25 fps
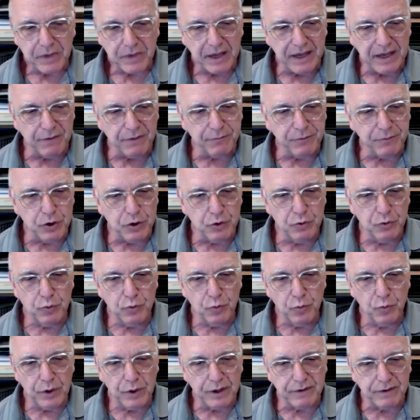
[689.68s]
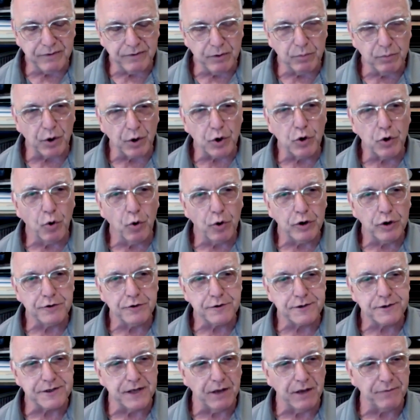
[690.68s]
If you record
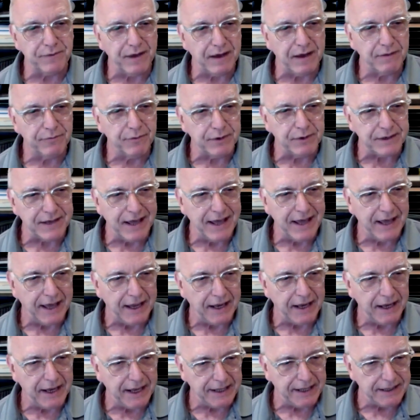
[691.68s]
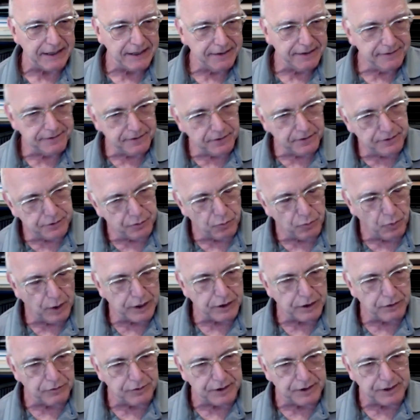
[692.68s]
yourself every day and listen to what
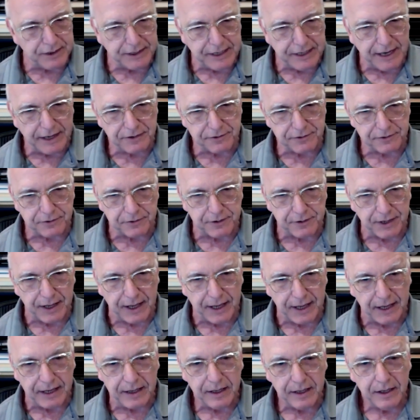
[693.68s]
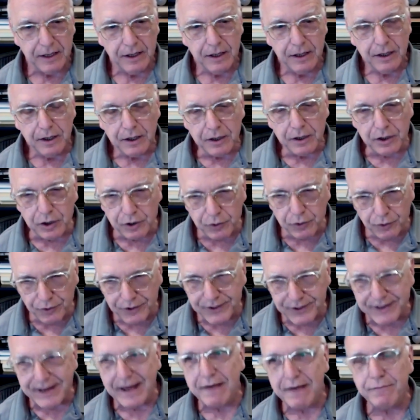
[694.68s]
you did yesterday, you'll
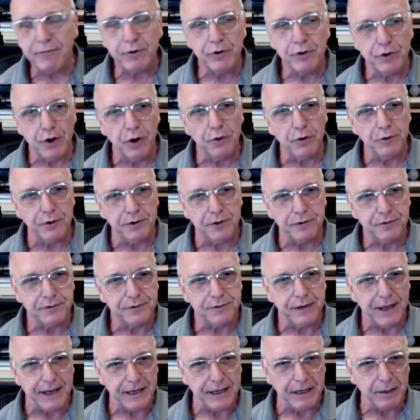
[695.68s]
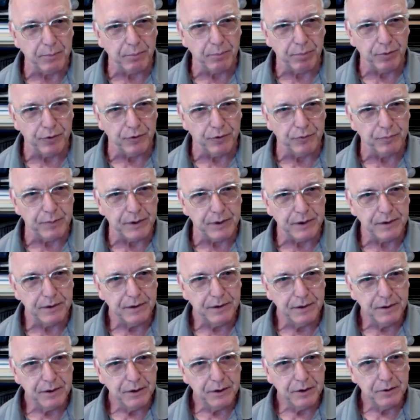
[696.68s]
never notice any improvement,
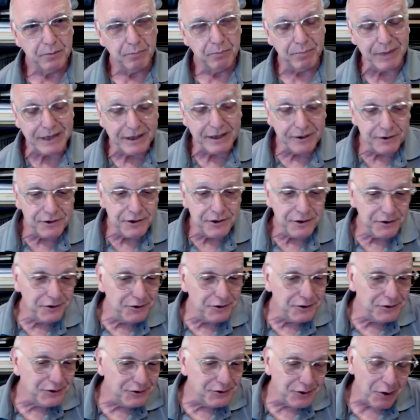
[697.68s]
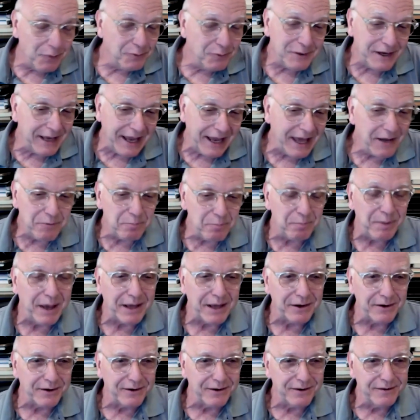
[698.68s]
because you don't get
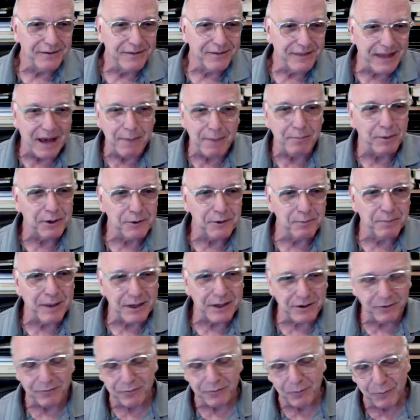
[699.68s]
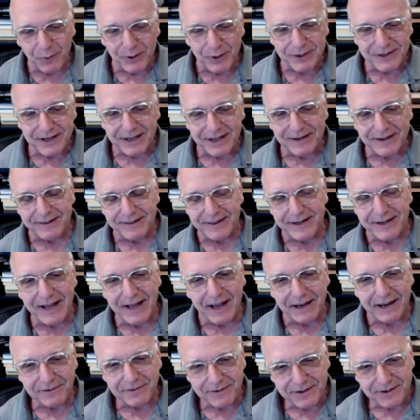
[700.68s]
that much better from one day to the
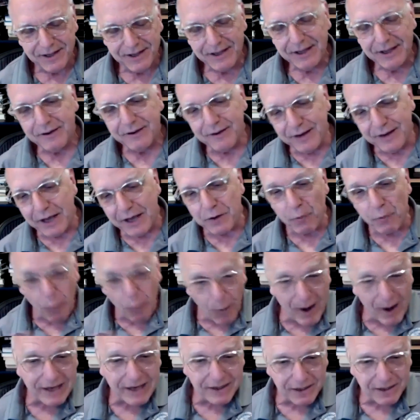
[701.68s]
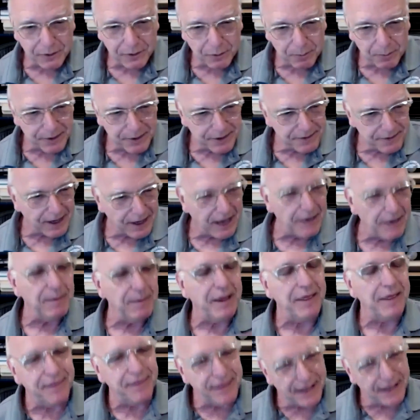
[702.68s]
next. You got to wait a little bit of time
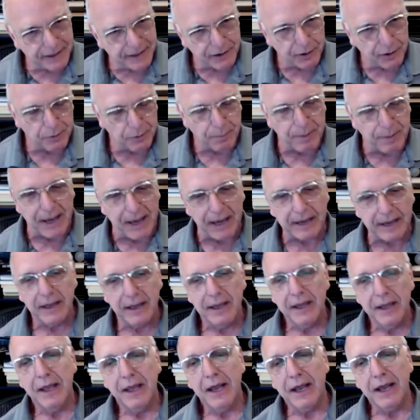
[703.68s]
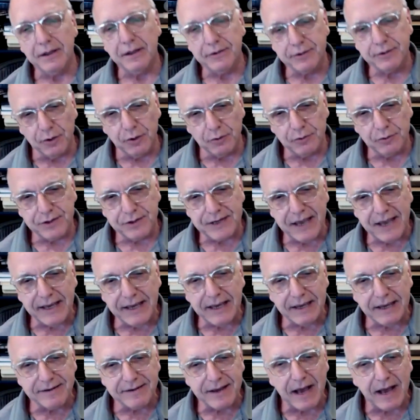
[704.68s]
and then look back. And so
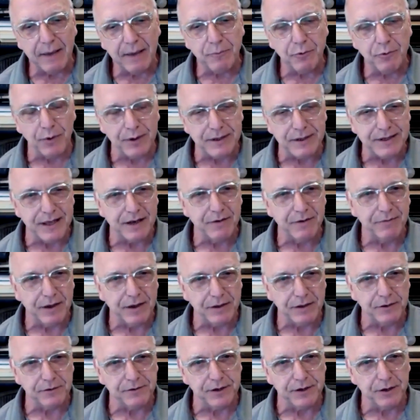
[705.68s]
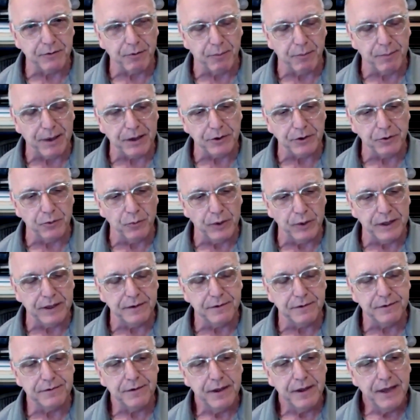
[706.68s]
taking time to identify those incremental
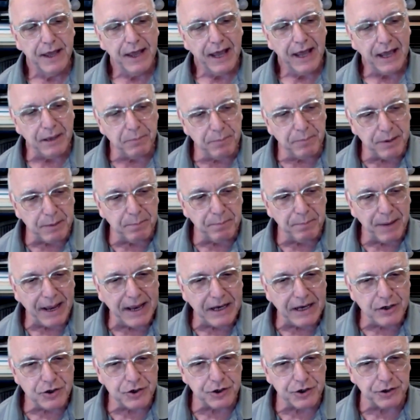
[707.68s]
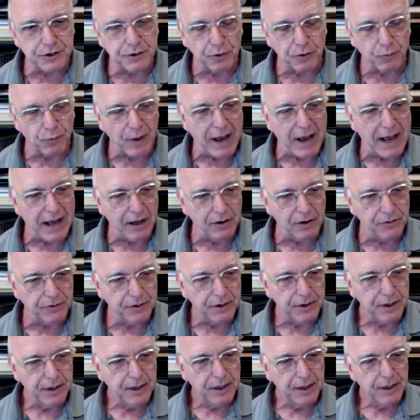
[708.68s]
wins and be patient around
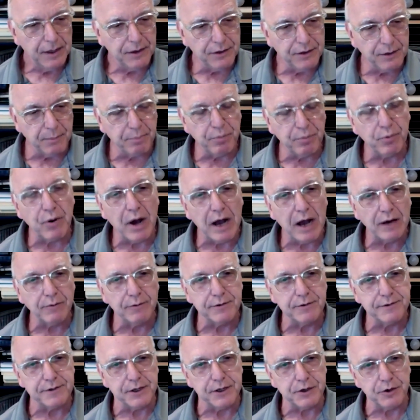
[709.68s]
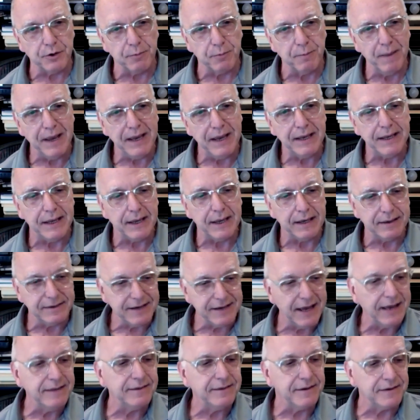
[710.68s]
the progress that you're making.
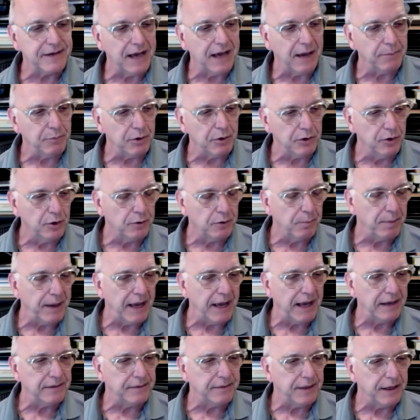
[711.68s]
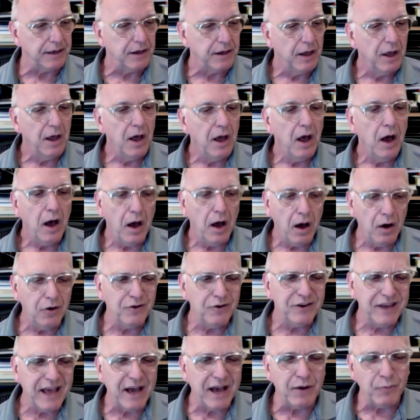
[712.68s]
Take the time to look back that, oh
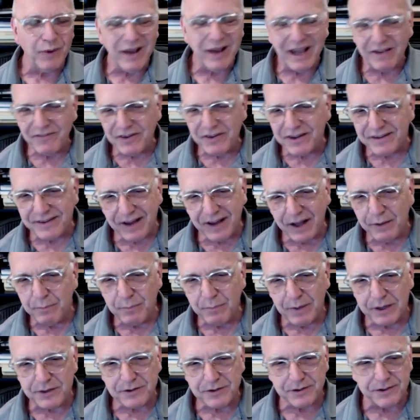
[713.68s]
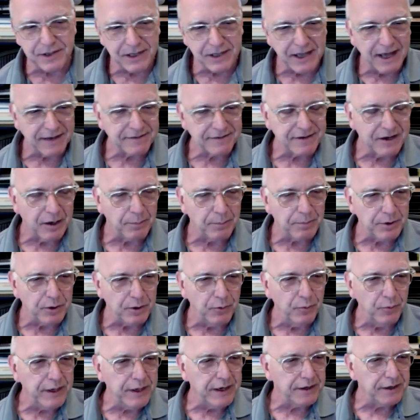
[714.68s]
yeah, we haven't done much in the last couple of
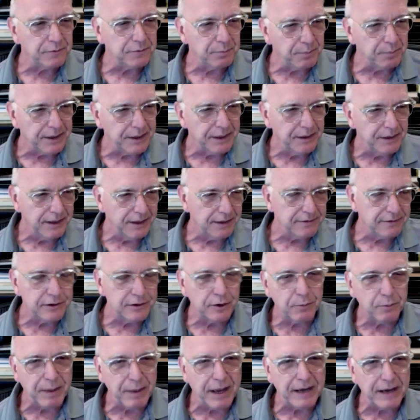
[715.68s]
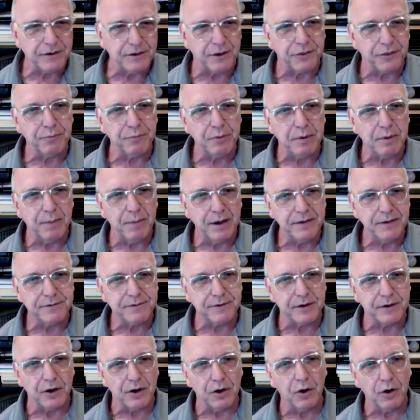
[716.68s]
weeks, but let's look back to 3 months
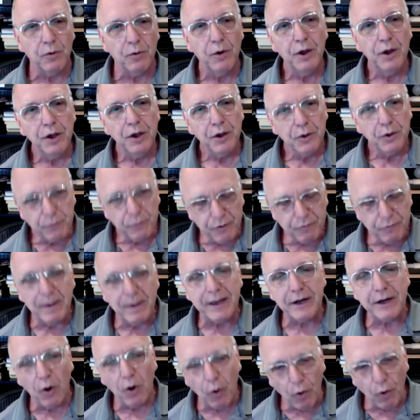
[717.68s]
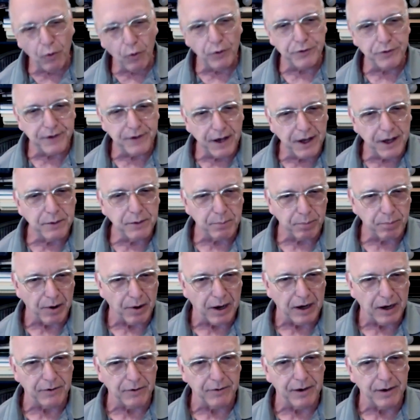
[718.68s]
ago. We've made a whole ton of
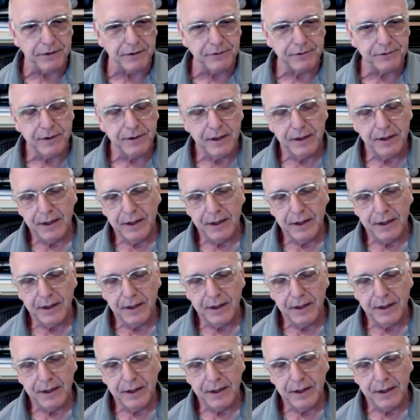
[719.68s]
progress.